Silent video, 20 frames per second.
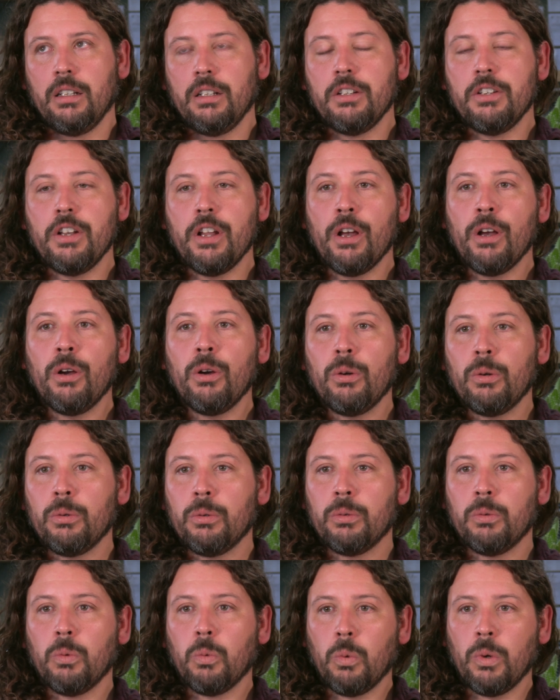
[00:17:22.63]
know
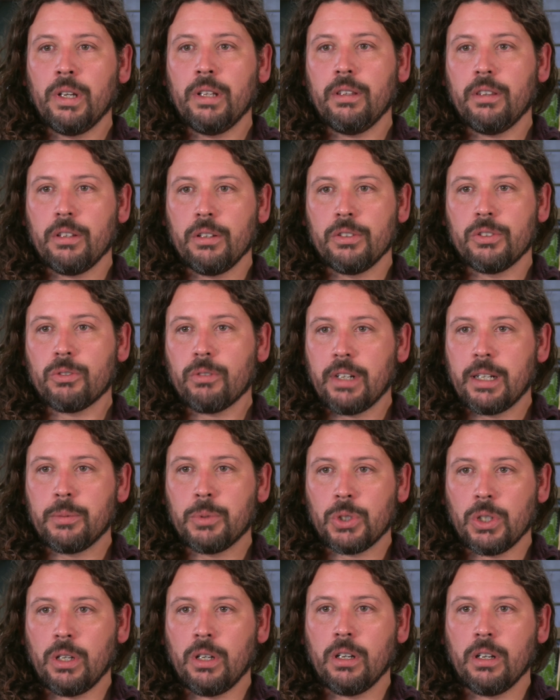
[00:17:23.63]
what those
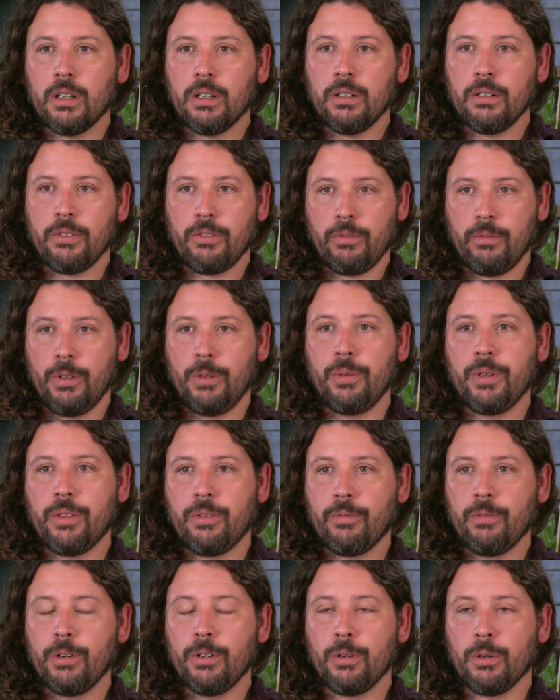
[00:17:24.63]
grapes are through and
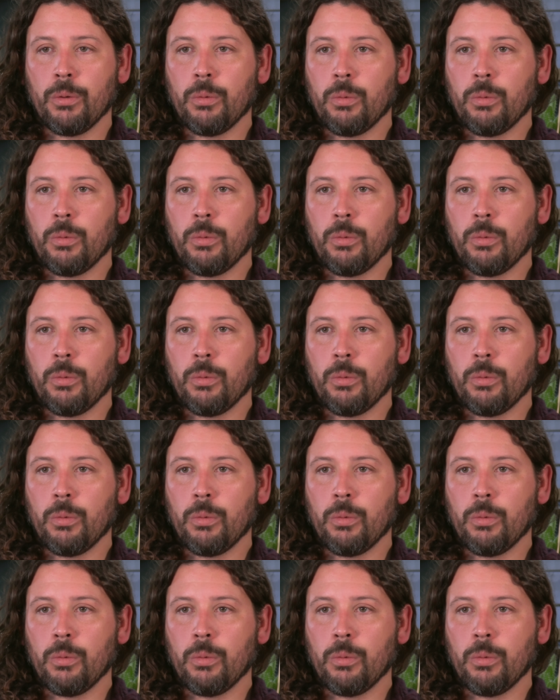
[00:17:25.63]
through.